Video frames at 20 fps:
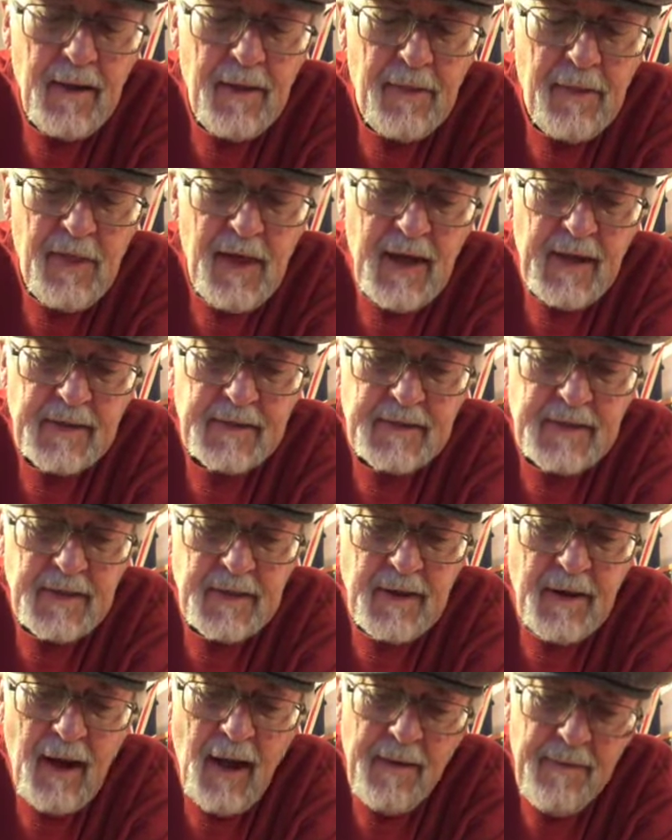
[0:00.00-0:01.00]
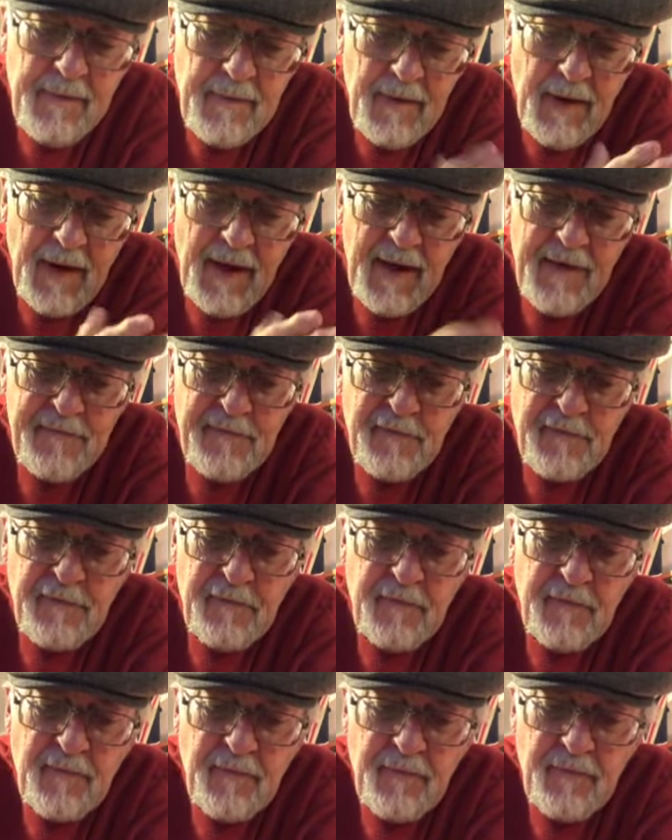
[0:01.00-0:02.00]
that I have
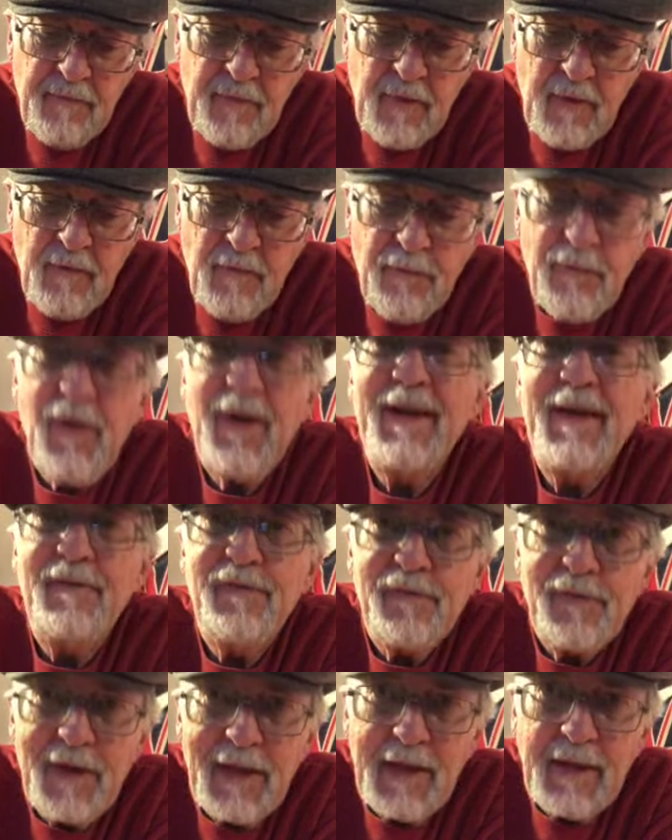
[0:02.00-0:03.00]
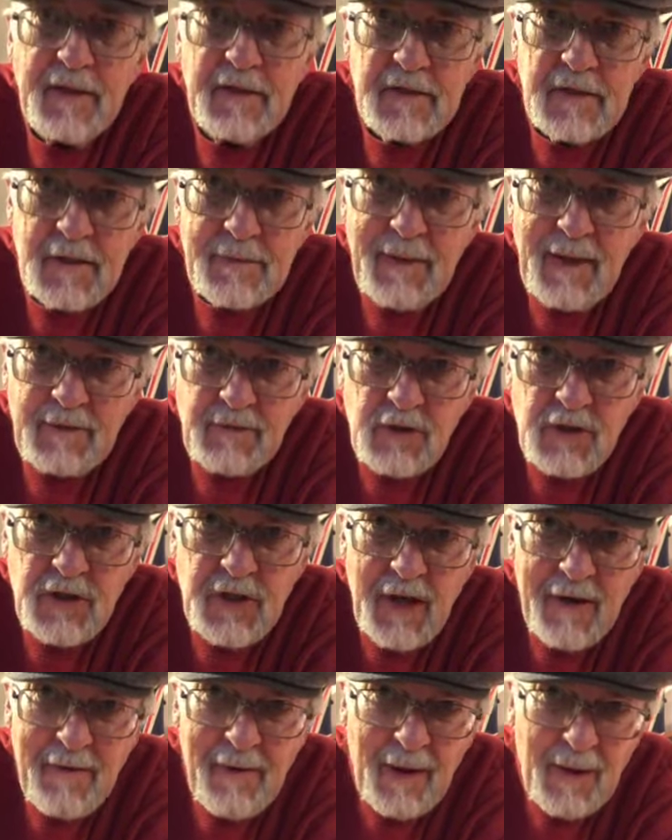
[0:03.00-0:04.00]
funny feelings about
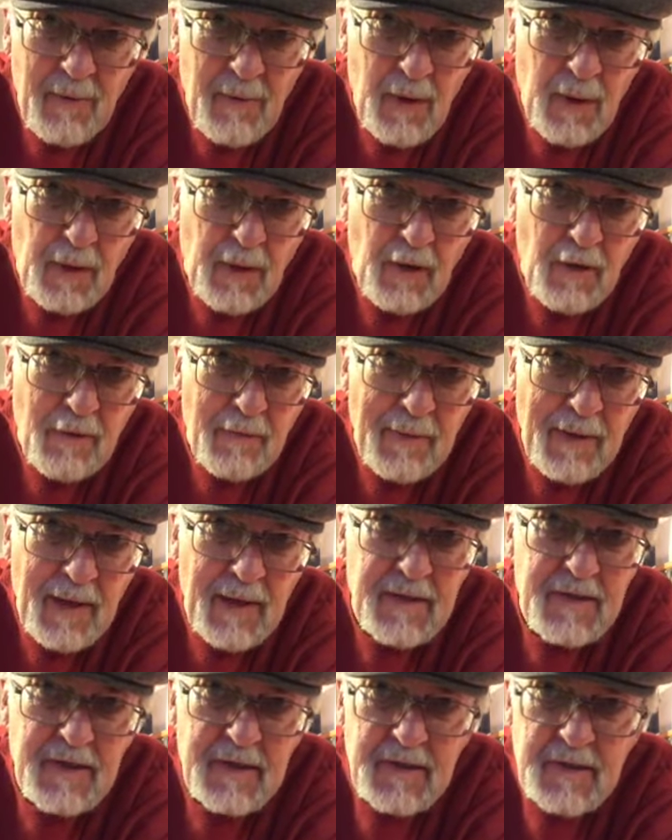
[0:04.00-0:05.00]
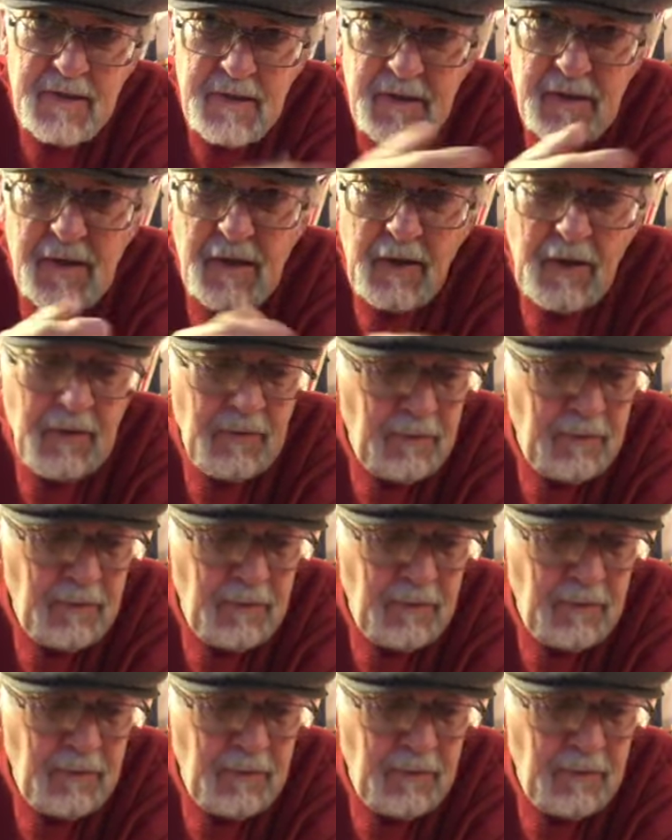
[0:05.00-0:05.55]
sharing with you, because it's going